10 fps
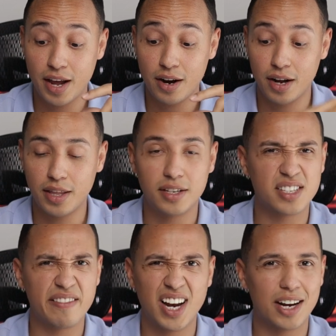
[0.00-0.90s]
there. I think
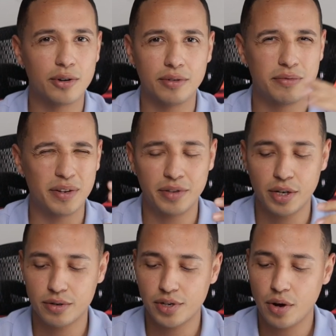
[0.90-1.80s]

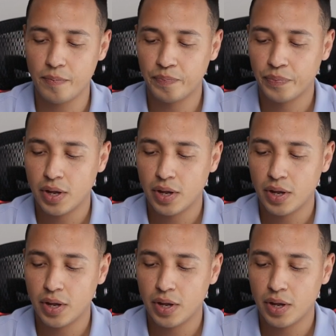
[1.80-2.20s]
750 or so.